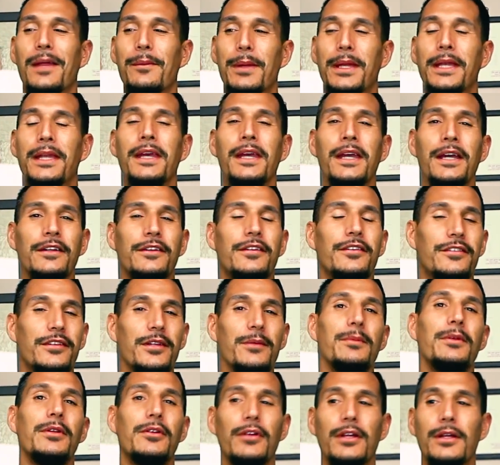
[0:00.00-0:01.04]
I mean, to
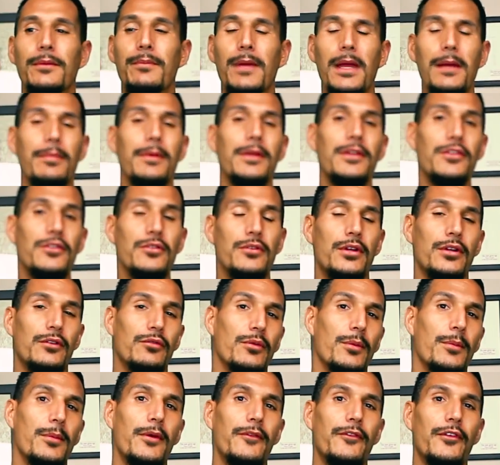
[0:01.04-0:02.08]
some degree, maybe you could
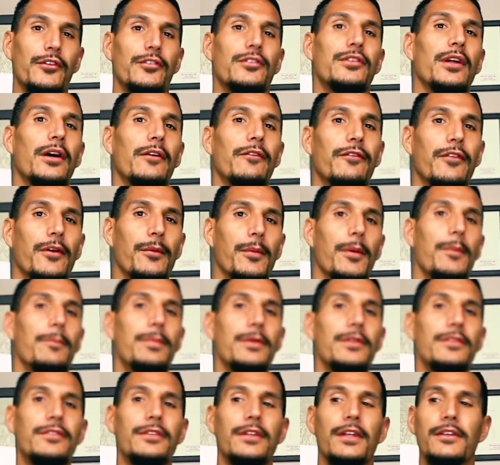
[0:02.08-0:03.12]
remove yourself from a
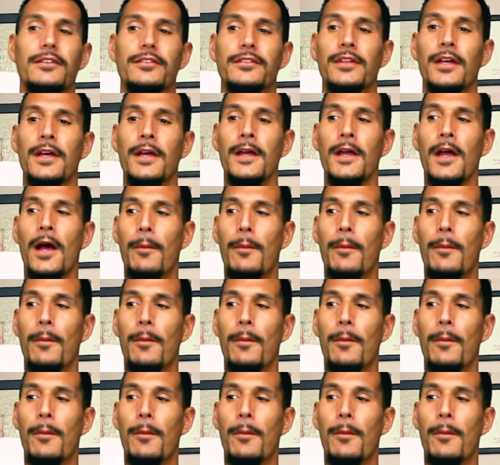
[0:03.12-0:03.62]
business,